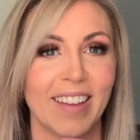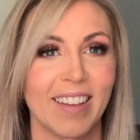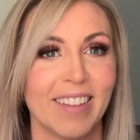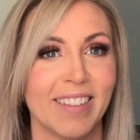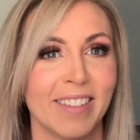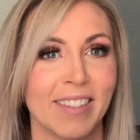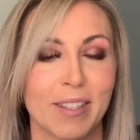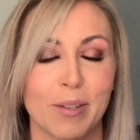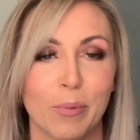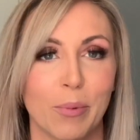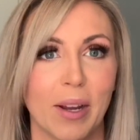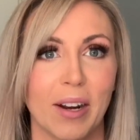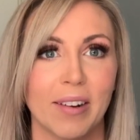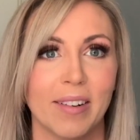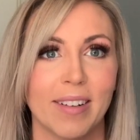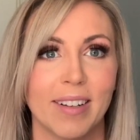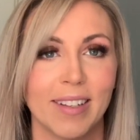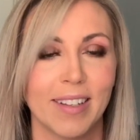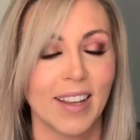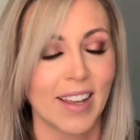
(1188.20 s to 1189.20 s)
It's weird.
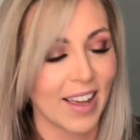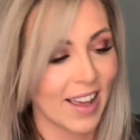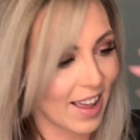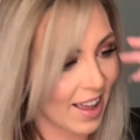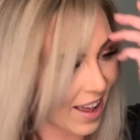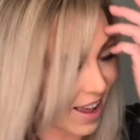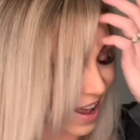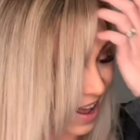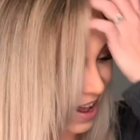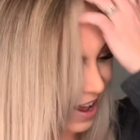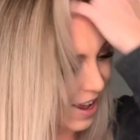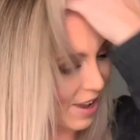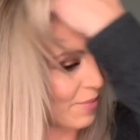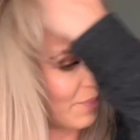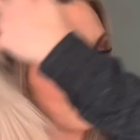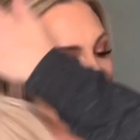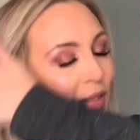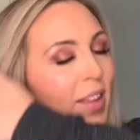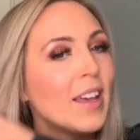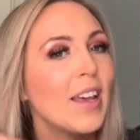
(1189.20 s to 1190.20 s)

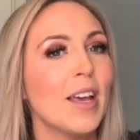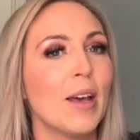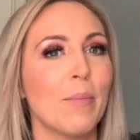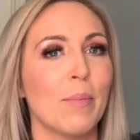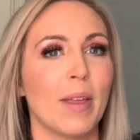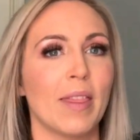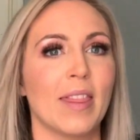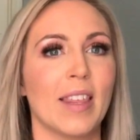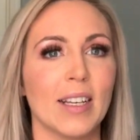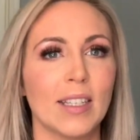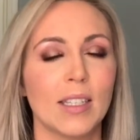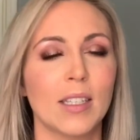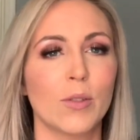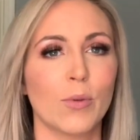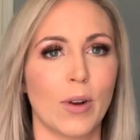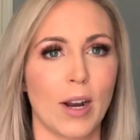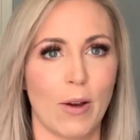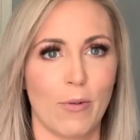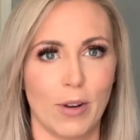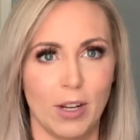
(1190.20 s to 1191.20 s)
But this is what
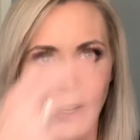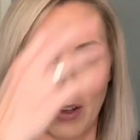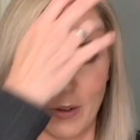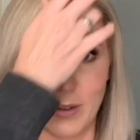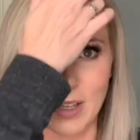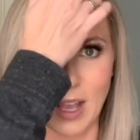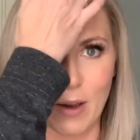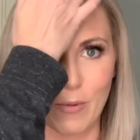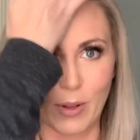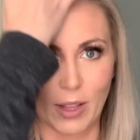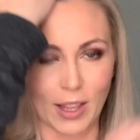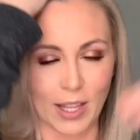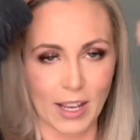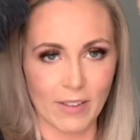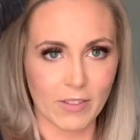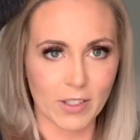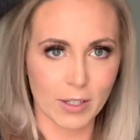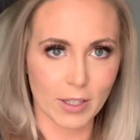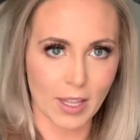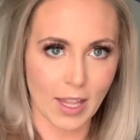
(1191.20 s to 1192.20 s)
I would use. I would
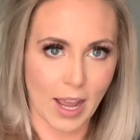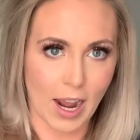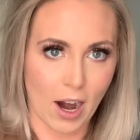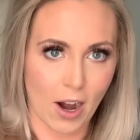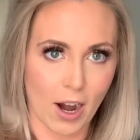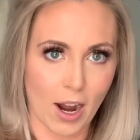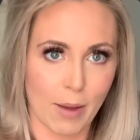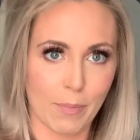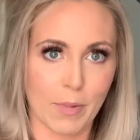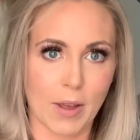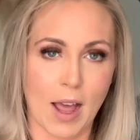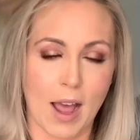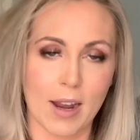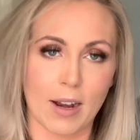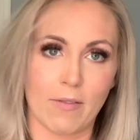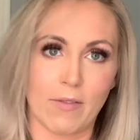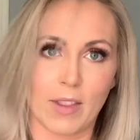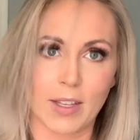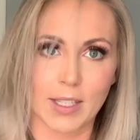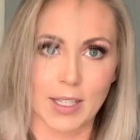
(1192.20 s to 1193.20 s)
lift the hair up kind
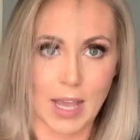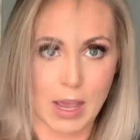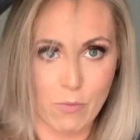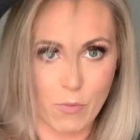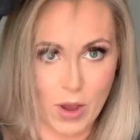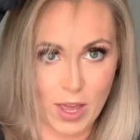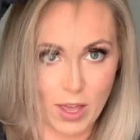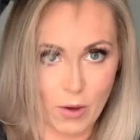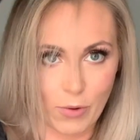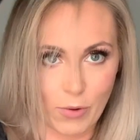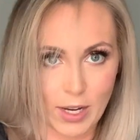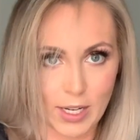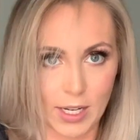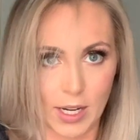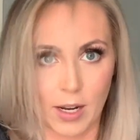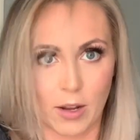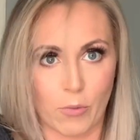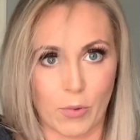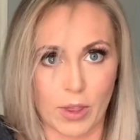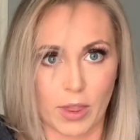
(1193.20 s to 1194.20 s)
of the same way that we did
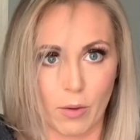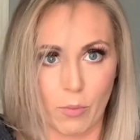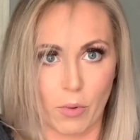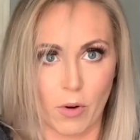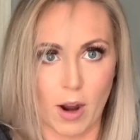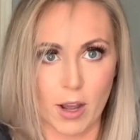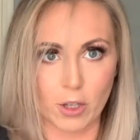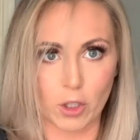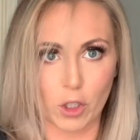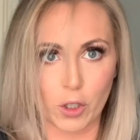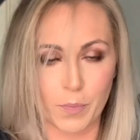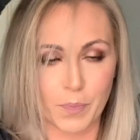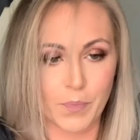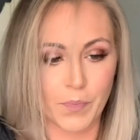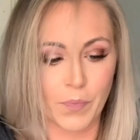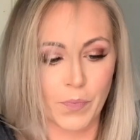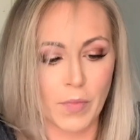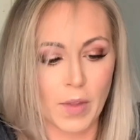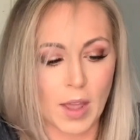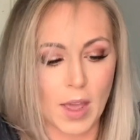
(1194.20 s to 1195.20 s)
it with the brush.
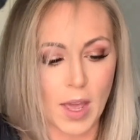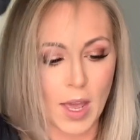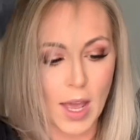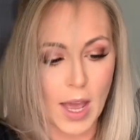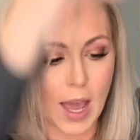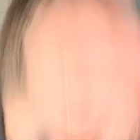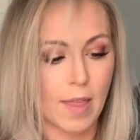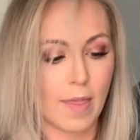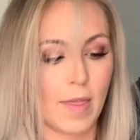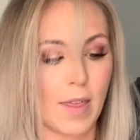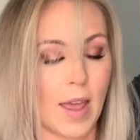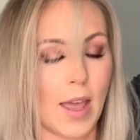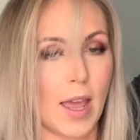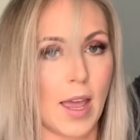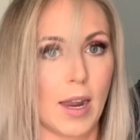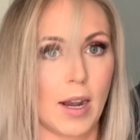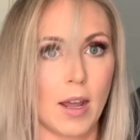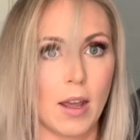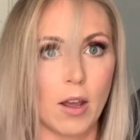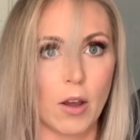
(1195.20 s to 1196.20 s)
And
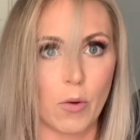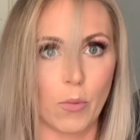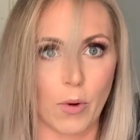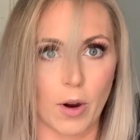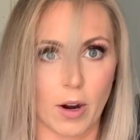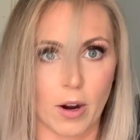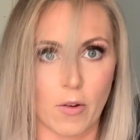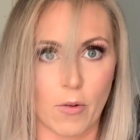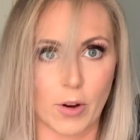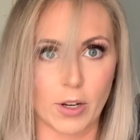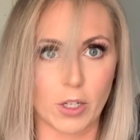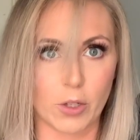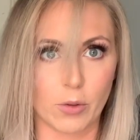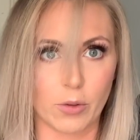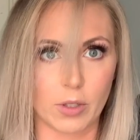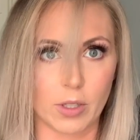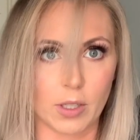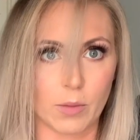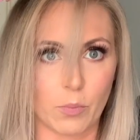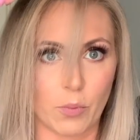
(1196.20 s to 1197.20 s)
then we're going to
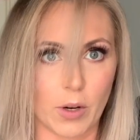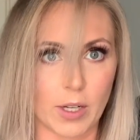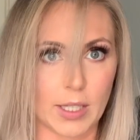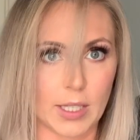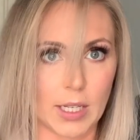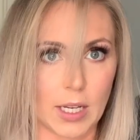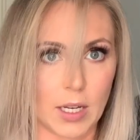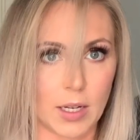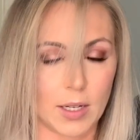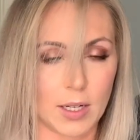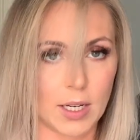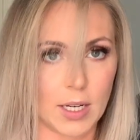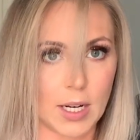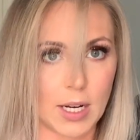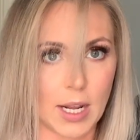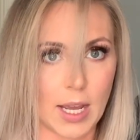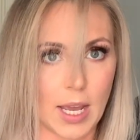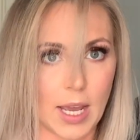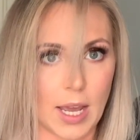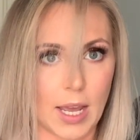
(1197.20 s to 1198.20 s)
spritz it
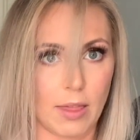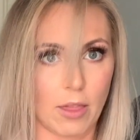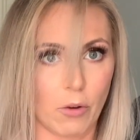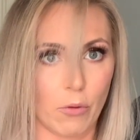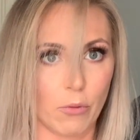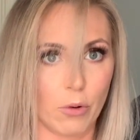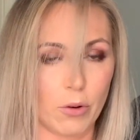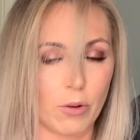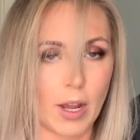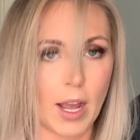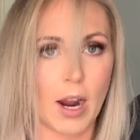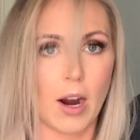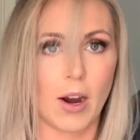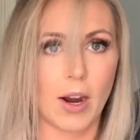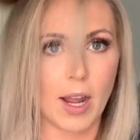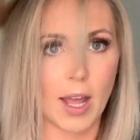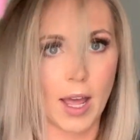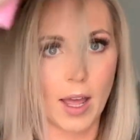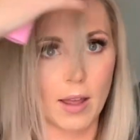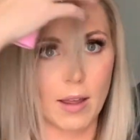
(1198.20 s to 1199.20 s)
in the root
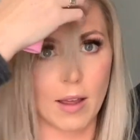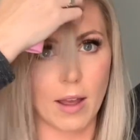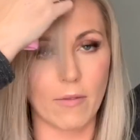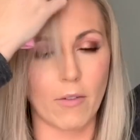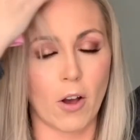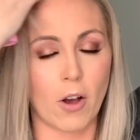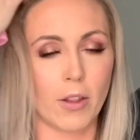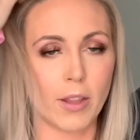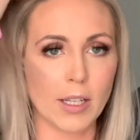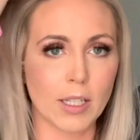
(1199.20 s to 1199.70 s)
area of all these